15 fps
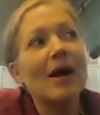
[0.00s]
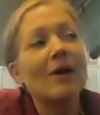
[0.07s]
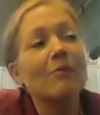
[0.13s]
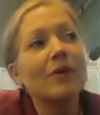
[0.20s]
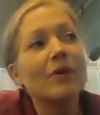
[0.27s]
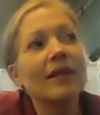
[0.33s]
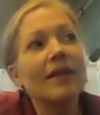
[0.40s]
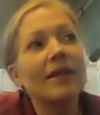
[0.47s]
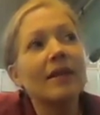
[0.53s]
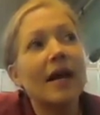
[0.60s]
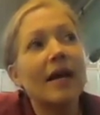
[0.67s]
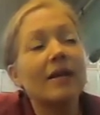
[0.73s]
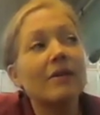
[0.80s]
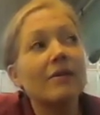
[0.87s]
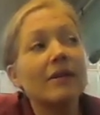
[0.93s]
really
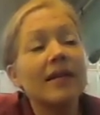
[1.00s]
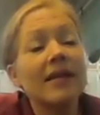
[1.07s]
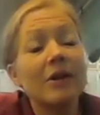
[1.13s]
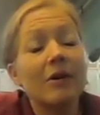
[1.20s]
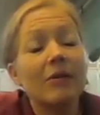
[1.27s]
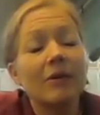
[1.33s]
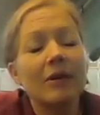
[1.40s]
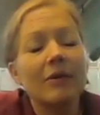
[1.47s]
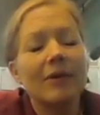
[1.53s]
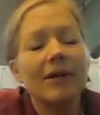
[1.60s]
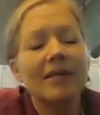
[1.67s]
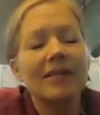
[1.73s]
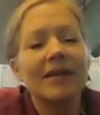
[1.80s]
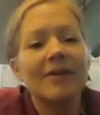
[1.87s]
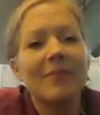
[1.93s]

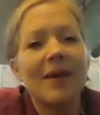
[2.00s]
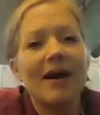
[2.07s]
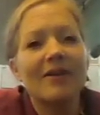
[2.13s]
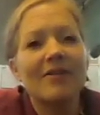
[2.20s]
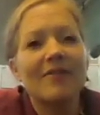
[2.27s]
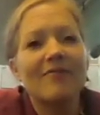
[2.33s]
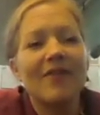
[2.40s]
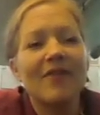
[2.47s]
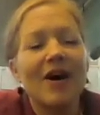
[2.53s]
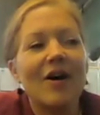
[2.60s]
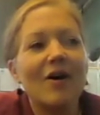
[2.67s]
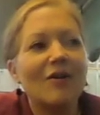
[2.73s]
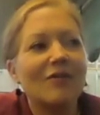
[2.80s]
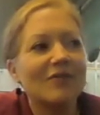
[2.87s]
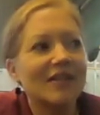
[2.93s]
wanted to get back
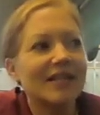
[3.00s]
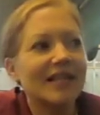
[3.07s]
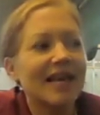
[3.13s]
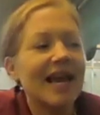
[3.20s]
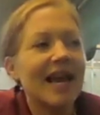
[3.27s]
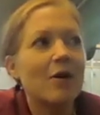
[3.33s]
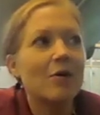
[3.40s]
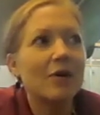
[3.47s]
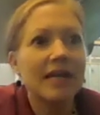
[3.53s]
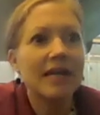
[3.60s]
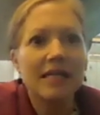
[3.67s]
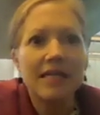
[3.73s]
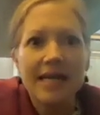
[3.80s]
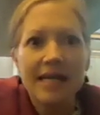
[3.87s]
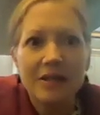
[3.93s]
involved and like, how can I
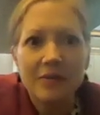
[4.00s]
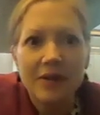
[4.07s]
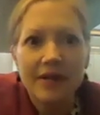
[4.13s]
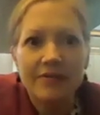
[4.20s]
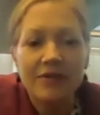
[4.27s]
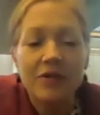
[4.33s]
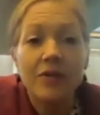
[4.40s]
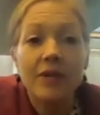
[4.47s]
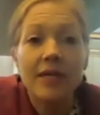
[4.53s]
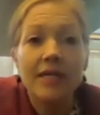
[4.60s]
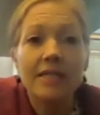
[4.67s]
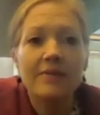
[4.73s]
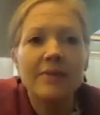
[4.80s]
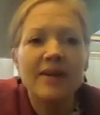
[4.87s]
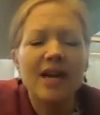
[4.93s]
dance when I have two
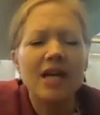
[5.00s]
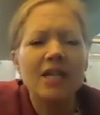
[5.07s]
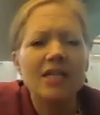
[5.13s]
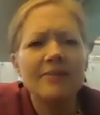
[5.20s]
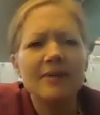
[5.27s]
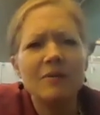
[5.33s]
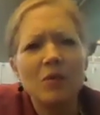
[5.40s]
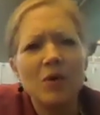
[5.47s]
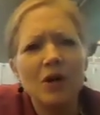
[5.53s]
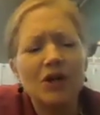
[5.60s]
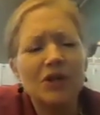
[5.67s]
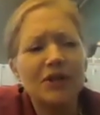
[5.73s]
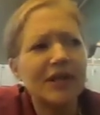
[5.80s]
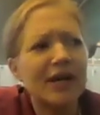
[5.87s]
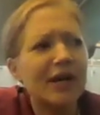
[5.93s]
kids? And my husband
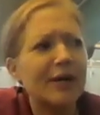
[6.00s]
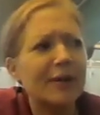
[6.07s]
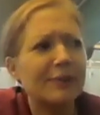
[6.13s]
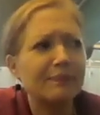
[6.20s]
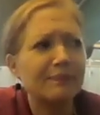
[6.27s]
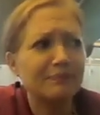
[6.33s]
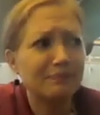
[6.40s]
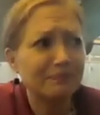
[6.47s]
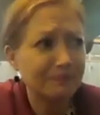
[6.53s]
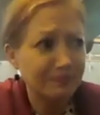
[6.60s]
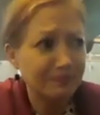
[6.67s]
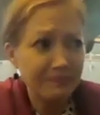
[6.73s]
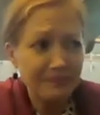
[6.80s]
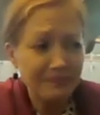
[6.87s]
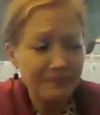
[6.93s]
works,
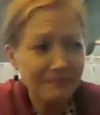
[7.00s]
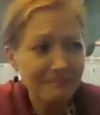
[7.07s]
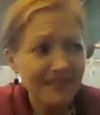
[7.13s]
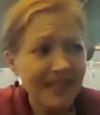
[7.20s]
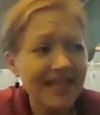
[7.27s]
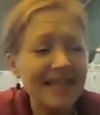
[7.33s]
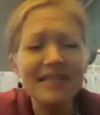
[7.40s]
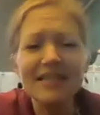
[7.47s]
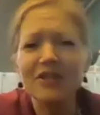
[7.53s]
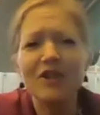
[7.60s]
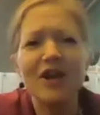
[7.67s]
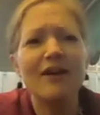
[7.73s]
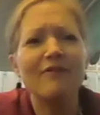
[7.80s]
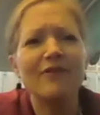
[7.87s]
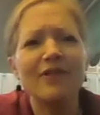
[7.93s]
he's a
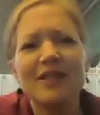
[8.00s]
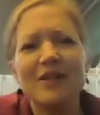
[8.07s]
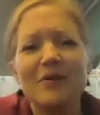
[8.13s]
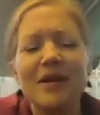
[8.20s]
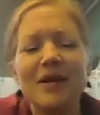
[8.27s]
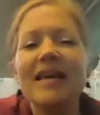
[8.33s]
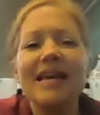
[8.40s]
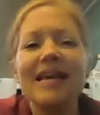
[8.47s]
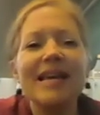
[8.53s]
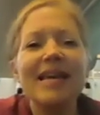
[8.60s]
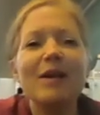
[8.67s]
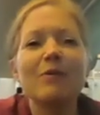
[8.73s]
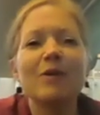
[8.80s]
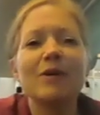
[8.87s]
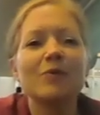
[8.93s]
chef, and so
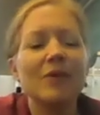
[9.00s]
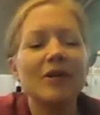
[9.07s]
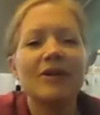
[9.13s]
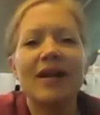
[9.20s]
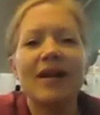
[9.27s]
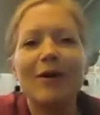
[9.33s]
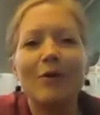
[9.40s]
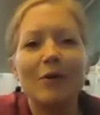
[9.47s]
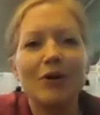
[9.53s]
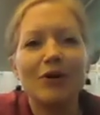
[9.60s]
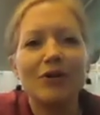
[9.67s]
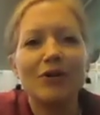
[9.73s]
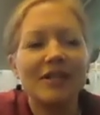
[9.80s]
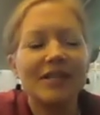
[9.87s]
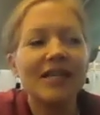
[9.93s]
he works weird
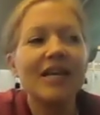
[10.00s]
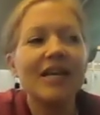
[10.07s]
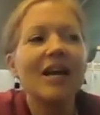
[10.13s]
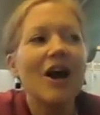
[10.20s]
hours, and